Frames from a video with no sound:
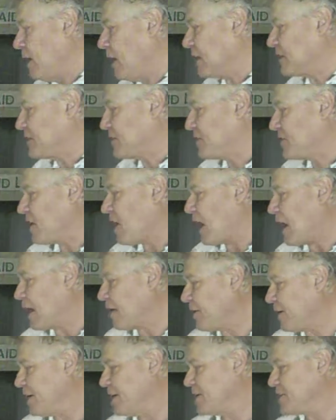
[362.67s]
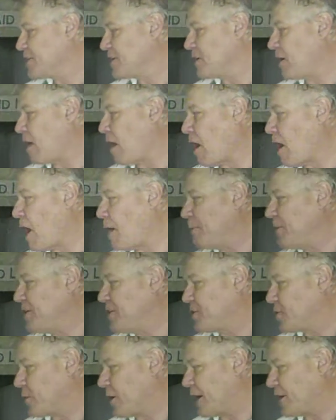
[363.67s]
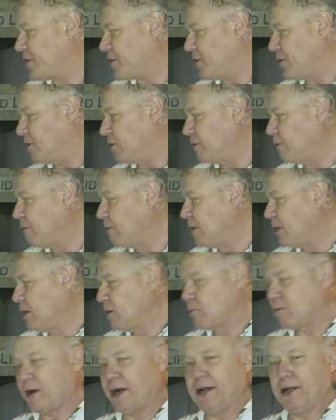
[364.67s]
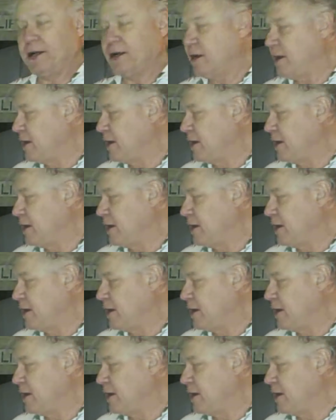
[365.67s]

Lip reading: A star is omnidirectional, right?